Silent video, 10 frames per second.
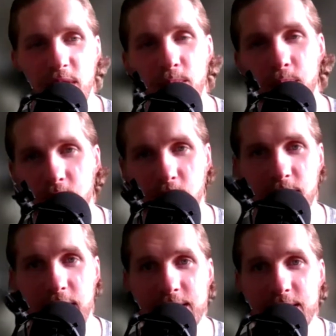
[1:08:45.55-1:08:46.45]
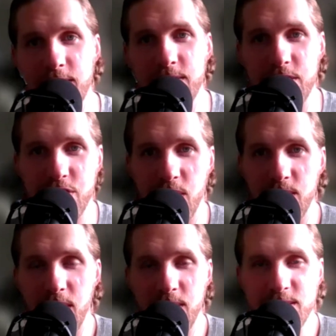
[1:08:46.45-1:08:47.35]
I'll put all mm-hmm. that stuff in the show
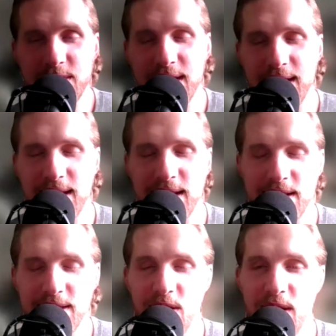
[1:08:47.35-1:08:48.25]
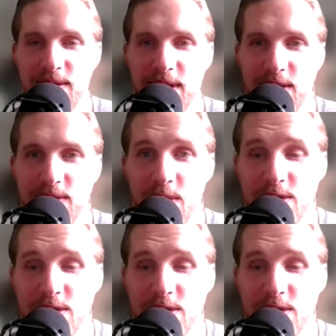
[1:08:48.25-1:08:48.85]
notes and they'll have that info.